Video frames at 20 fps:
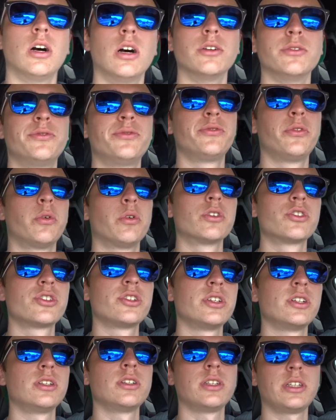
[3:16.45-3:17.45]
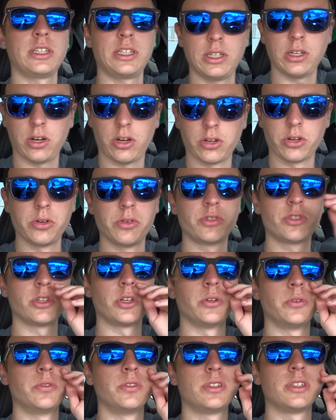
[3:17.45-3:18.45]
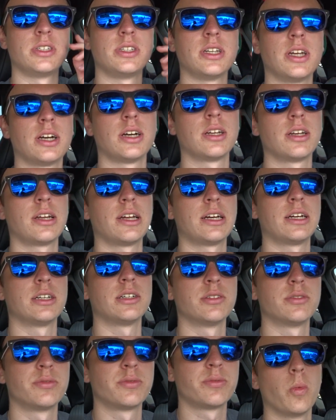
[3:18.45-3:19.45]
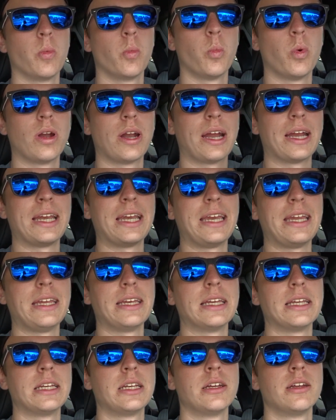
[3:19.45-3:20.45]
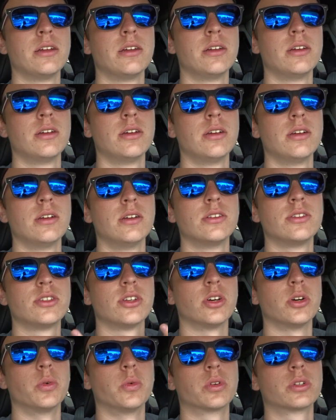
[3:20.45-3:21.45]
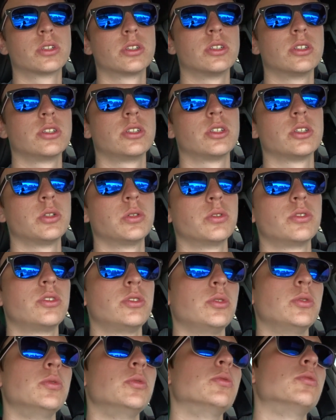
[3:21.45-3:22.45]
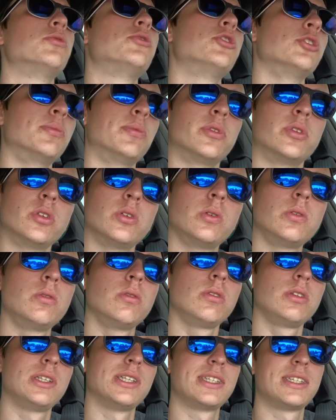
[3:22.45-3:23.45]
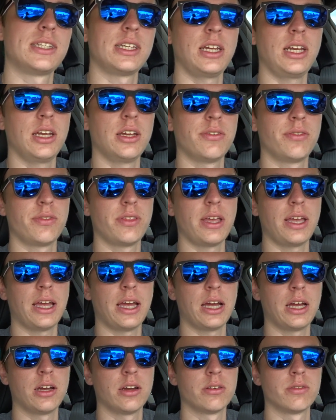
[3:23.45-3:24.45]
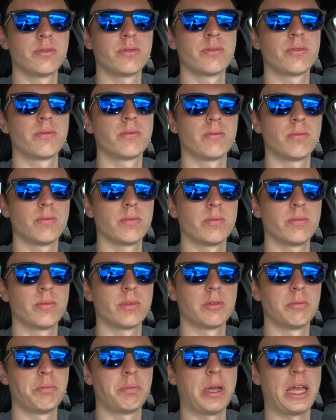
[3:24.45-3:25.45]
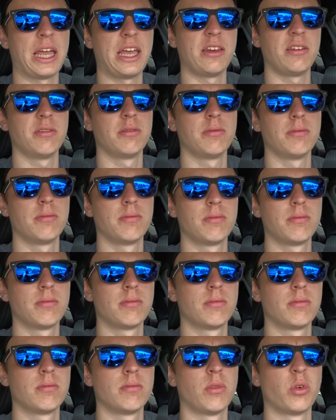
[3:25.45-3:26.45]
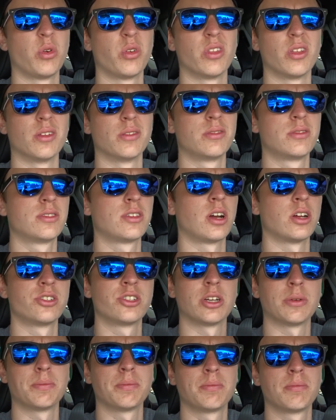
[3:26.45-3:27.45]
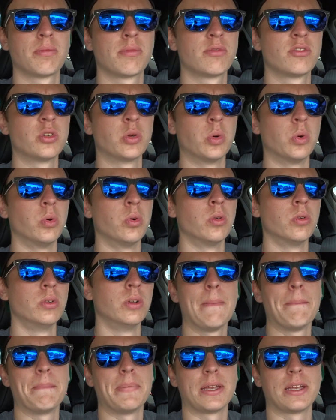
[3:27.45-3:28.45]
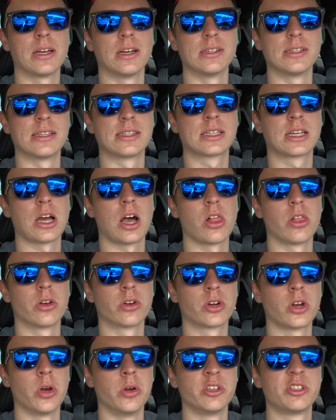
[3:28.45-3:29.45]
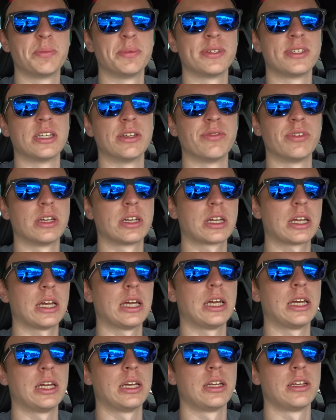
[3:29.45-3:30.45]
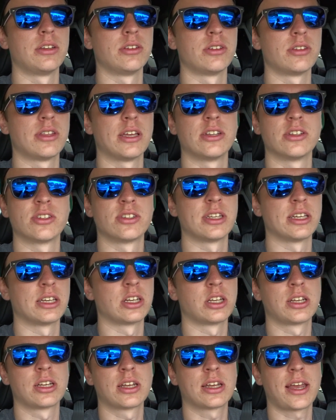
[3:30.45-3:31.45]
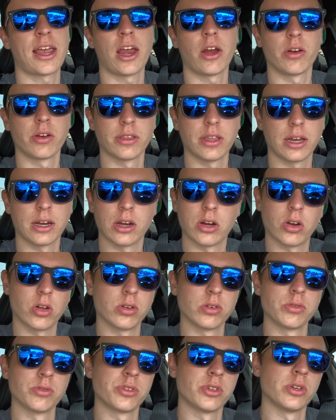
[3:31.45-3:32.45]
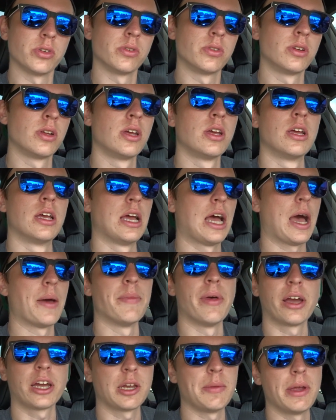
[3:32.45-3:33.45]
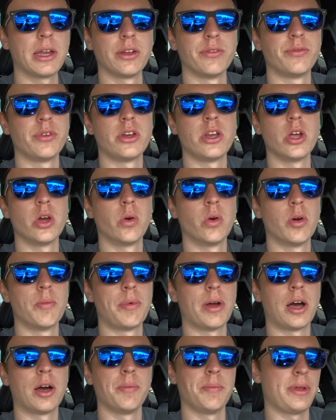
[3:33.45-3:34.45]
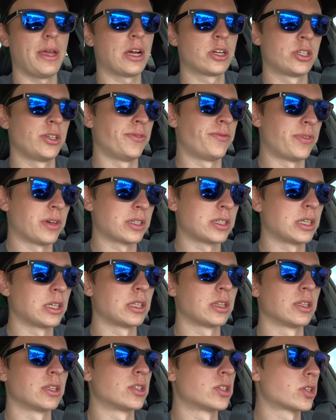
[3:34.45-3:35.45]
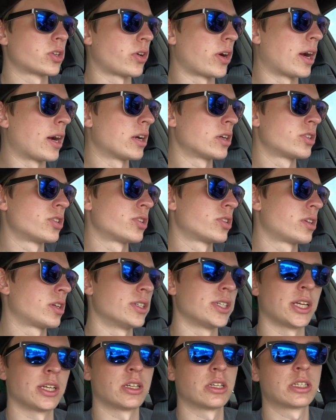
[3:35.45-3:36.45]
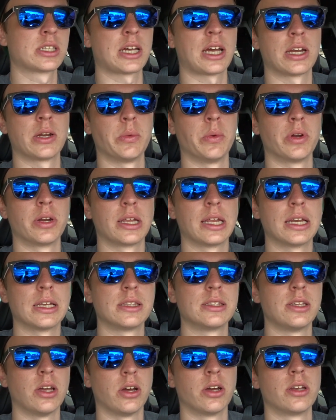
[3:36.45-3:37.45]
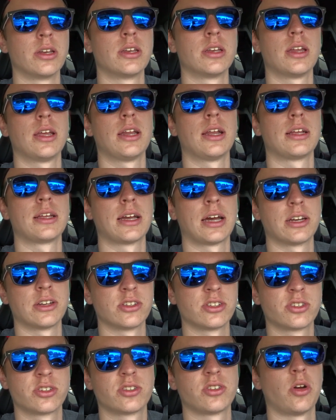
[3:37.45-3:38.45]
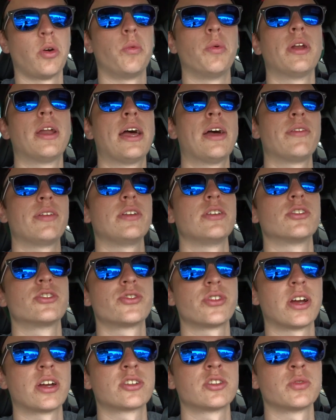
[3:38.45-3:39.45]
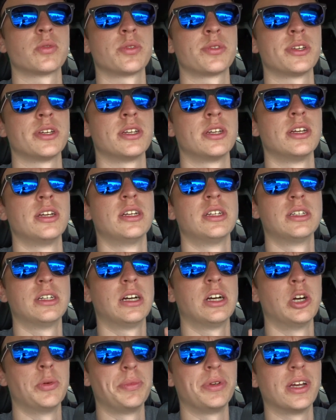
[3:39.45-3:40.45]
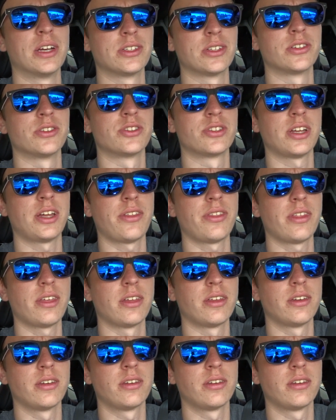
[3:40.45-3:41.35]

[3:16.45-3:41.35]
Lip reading: Unfortunately, AutoZone did not have what I needed, so we're gonna go to Subaru to see if they have the paint or the touch-up tool, because it's color code specific, and they just didn't carry that at AutoZone. I'm not gonna make a video about me actually fixing the scratch, because I just kind of want to get it done, and I kind of just don't want to have any distractions with it. I hope you guys understand that.